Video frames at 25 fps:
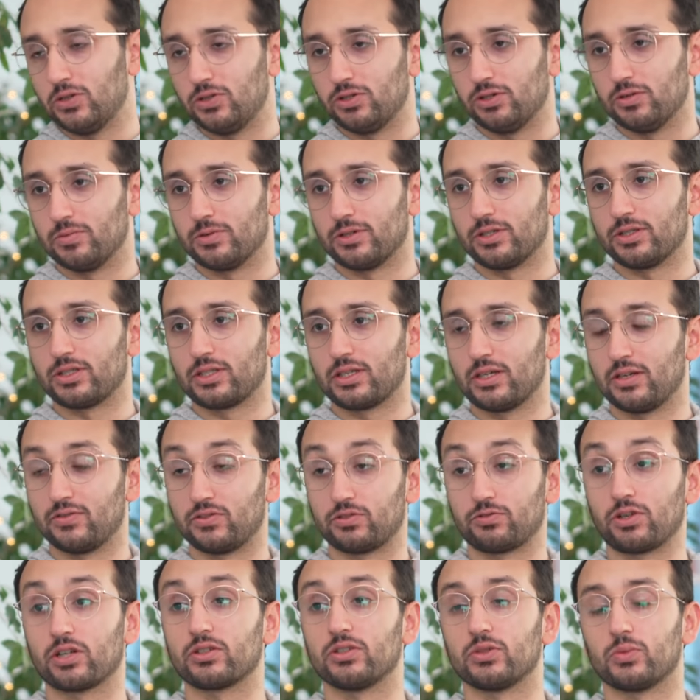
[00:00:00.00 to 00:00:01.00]
YouTubers
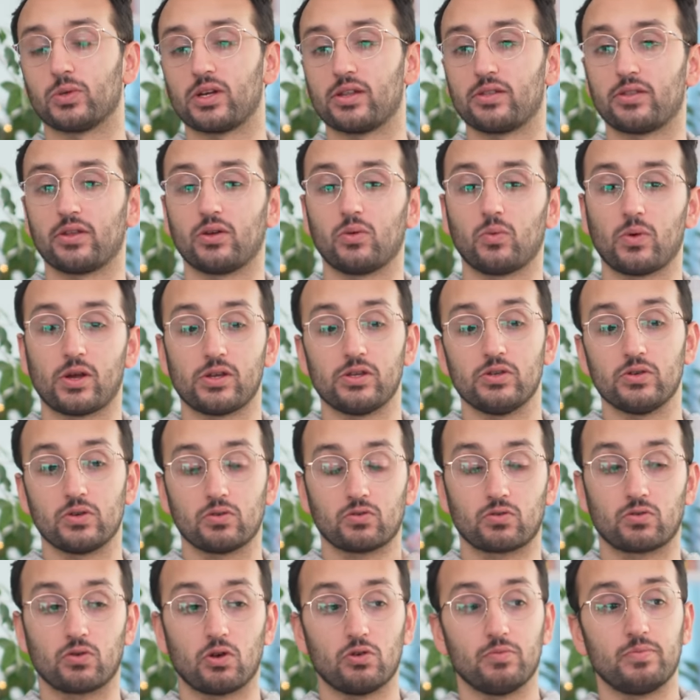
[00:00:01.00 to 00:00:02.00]
have struggled with, where you
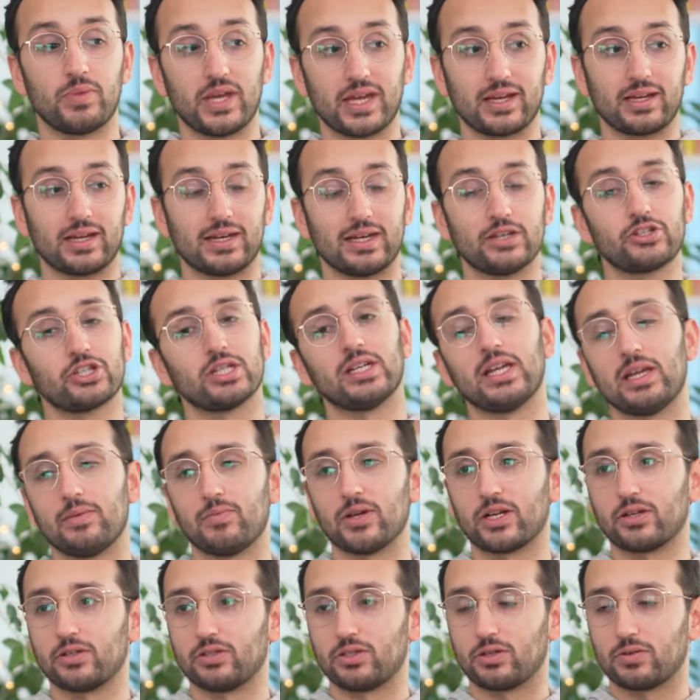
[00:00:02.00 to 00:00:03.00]
grow big initially
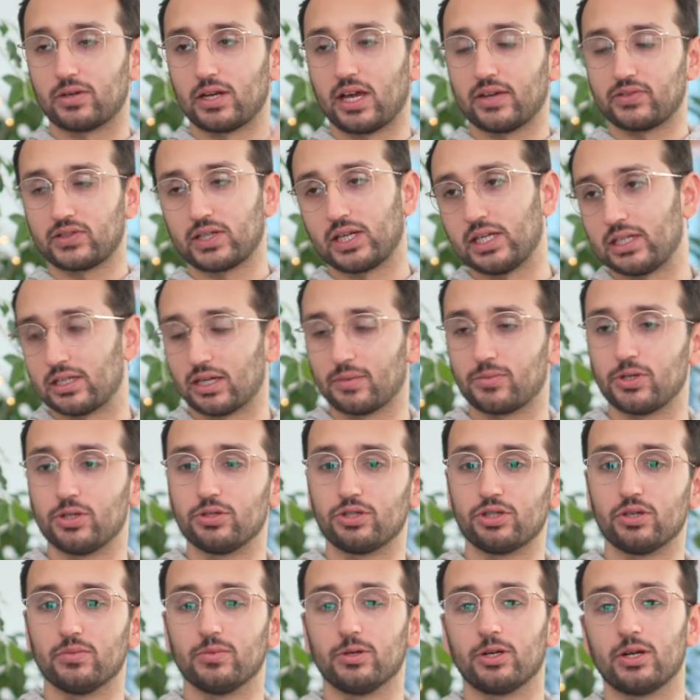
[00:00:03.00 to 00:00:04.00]
because you're a lifestyle-y type
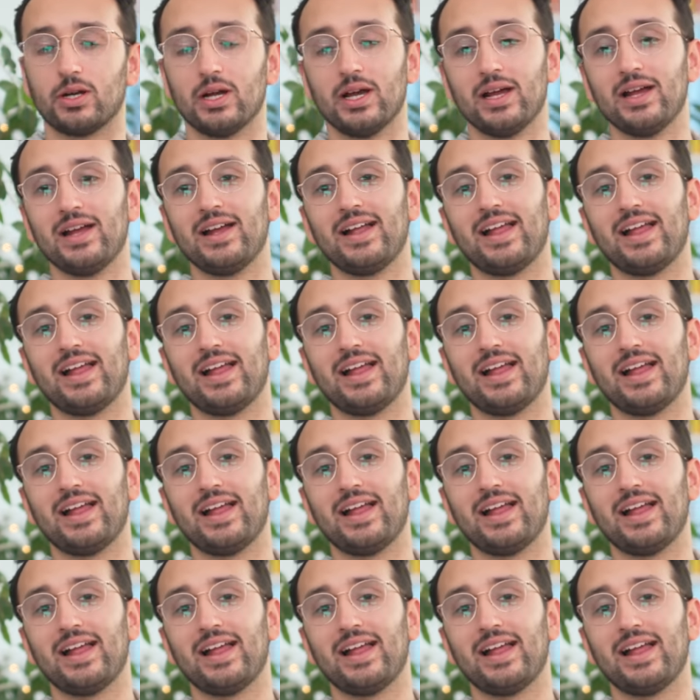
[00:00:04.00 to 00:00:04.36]
YouTuber,